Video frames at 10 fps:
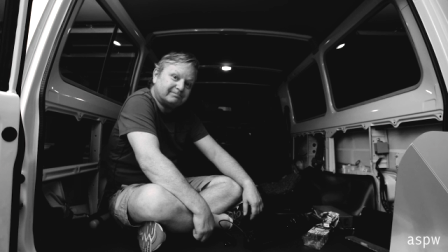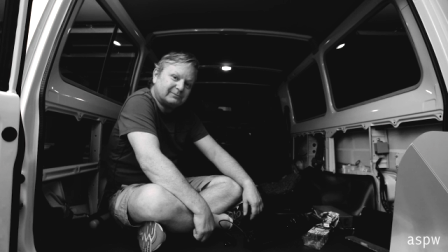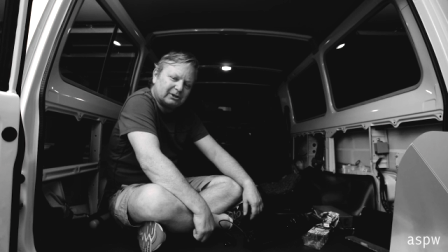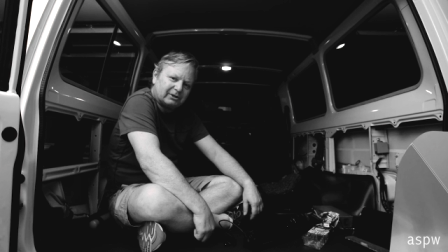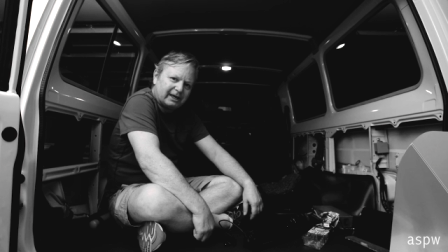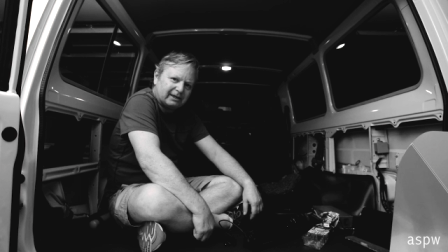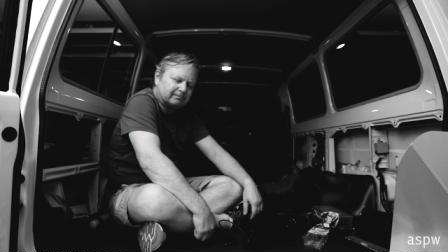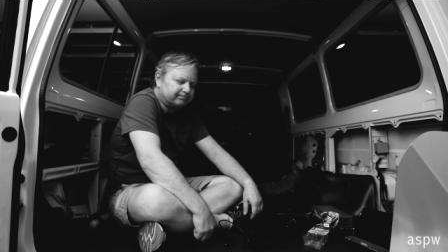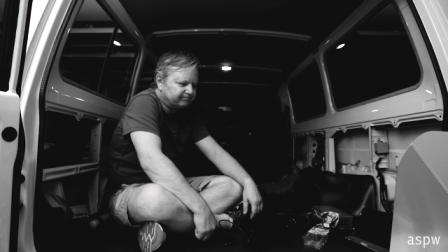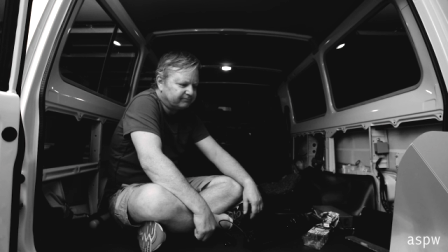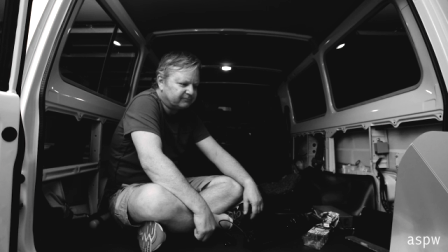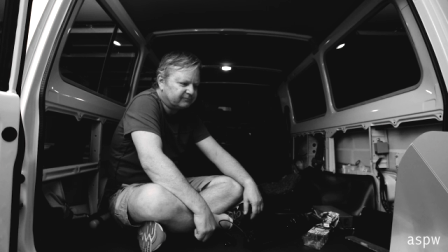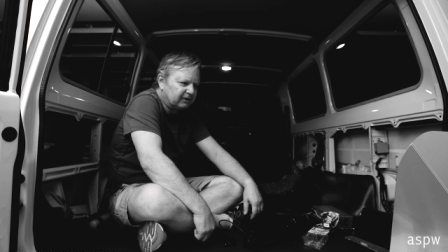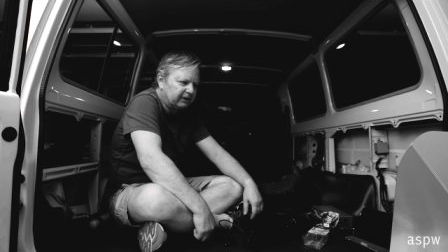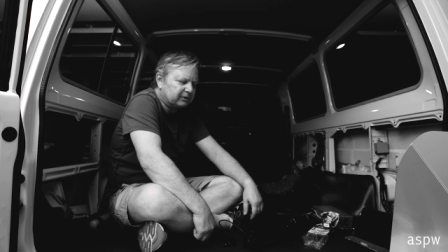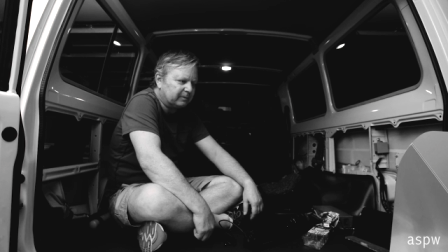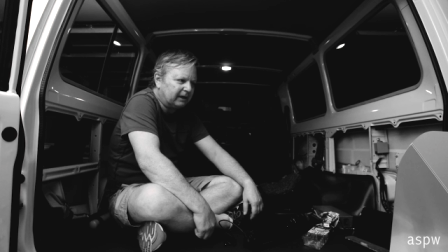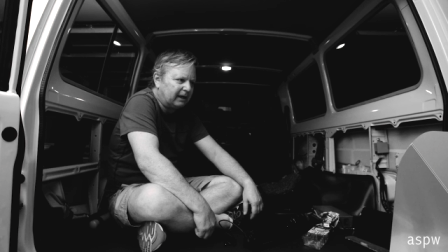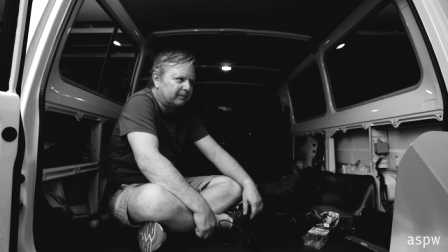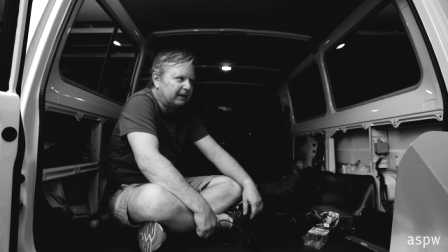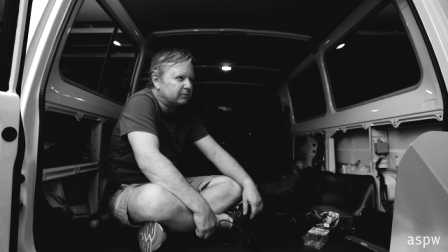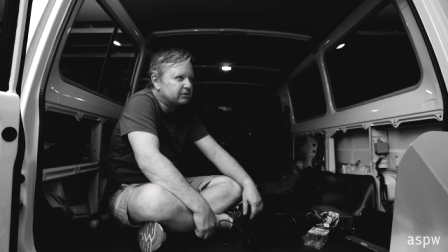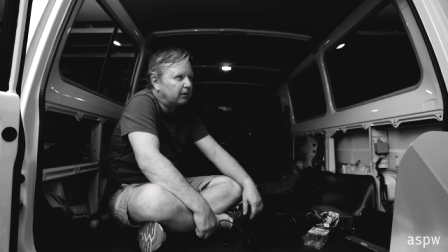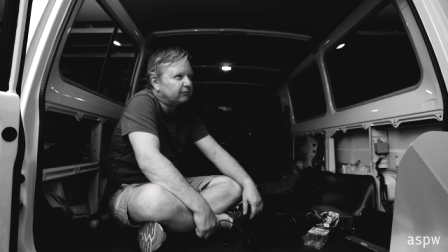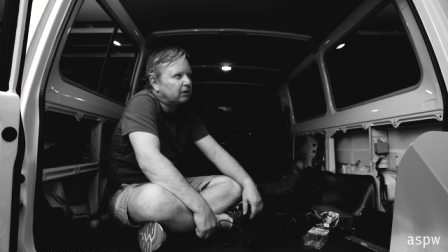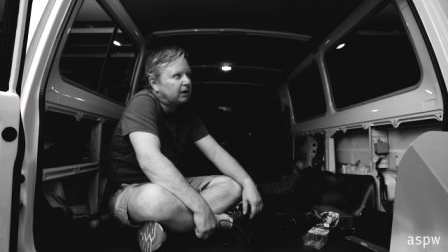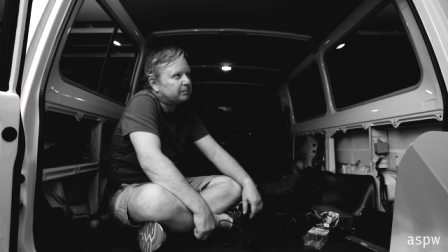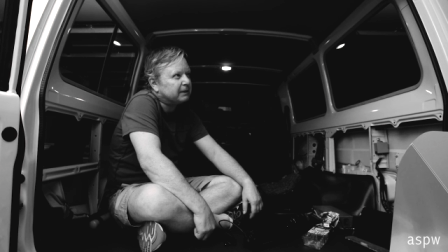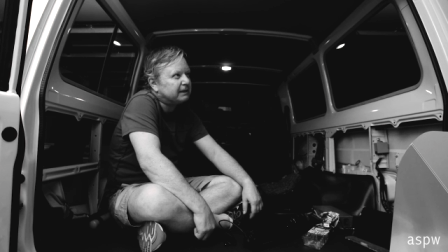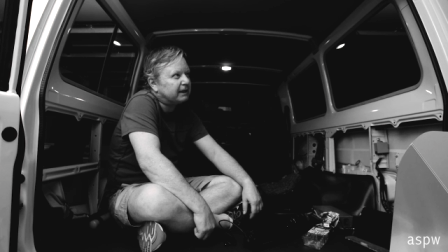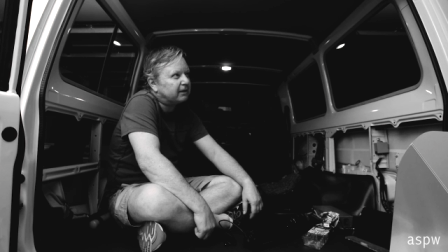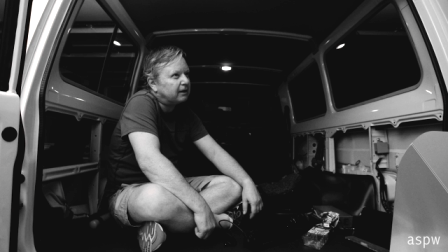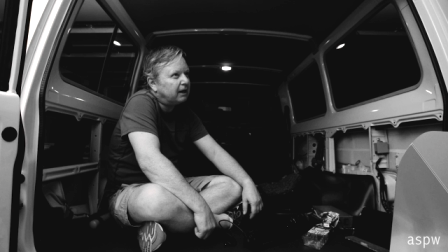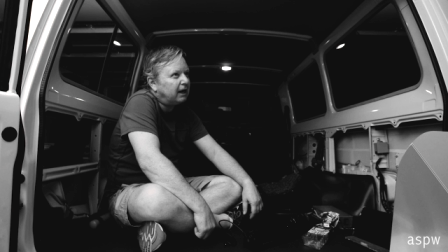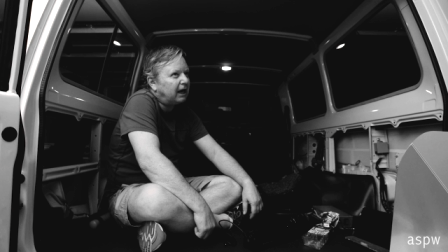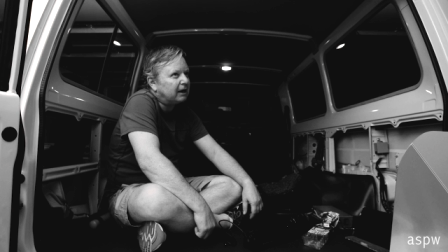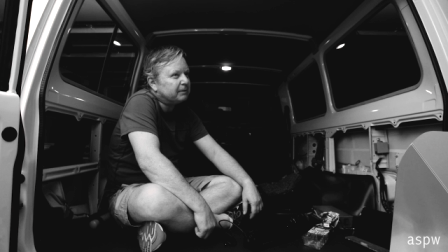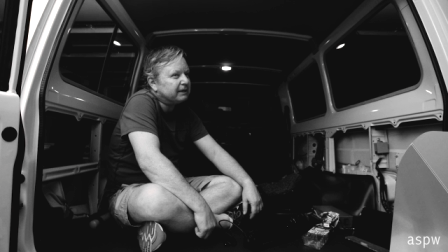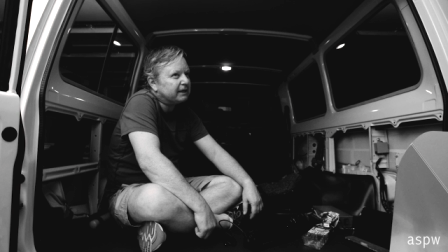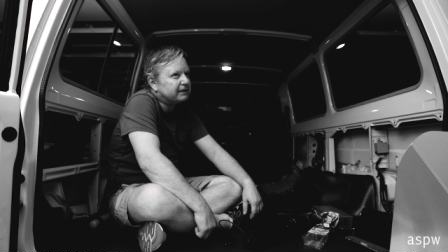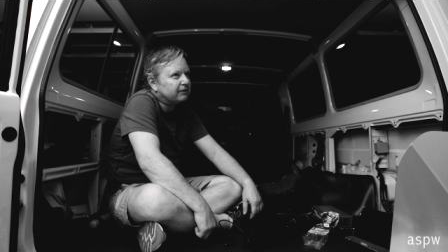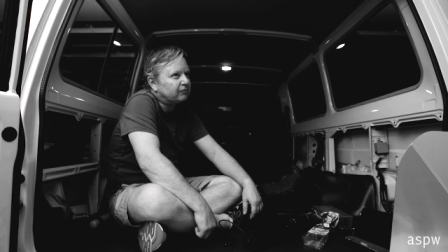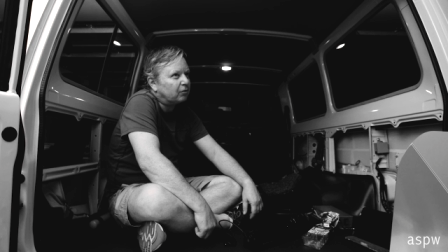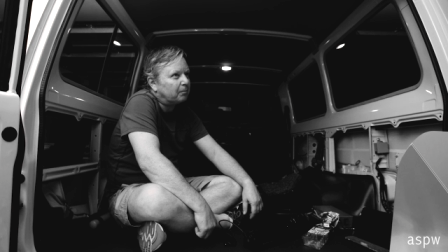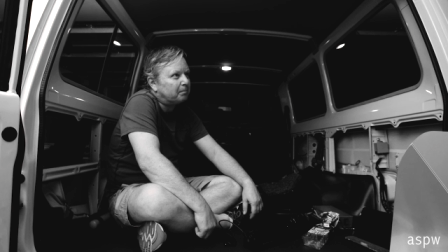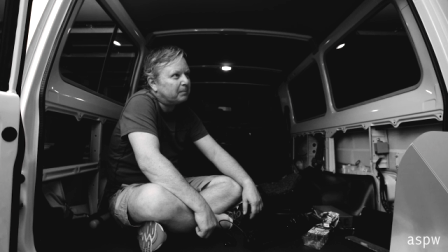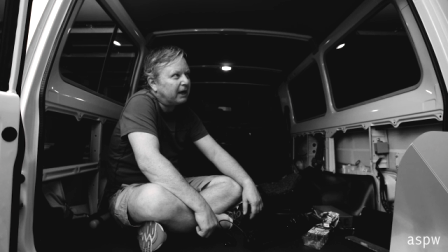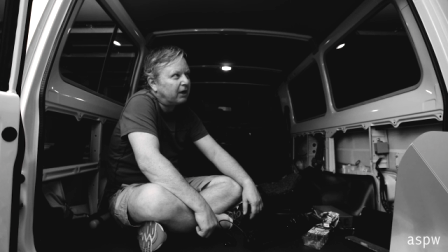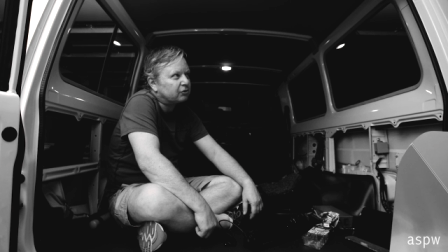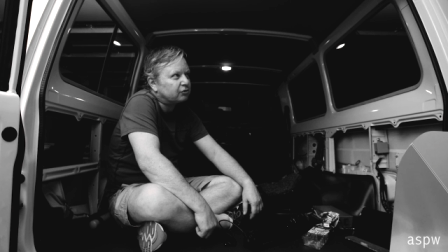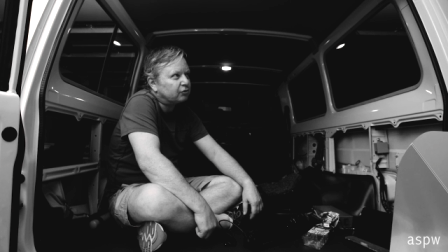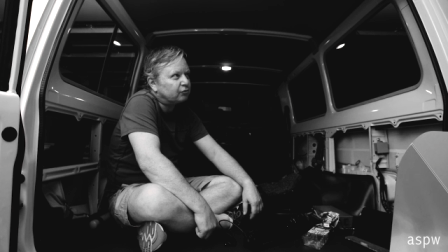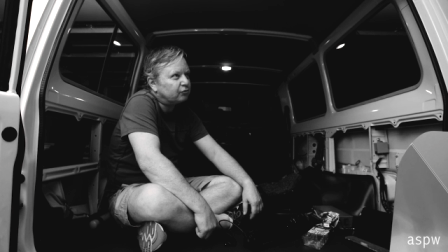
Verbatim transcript: So again, fell into my lap. And that was after I'd been there, I'd been editing for about,